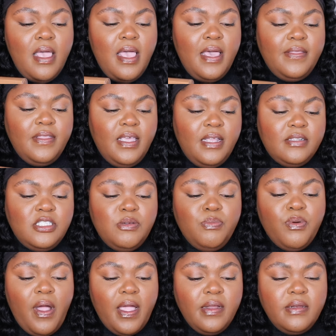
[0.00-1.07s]
And then to
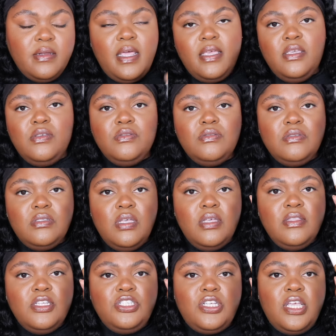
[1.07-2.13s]
brighten, I use
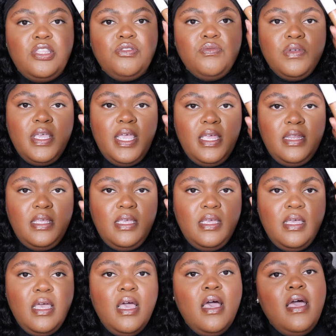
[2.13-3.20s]
the shade 380.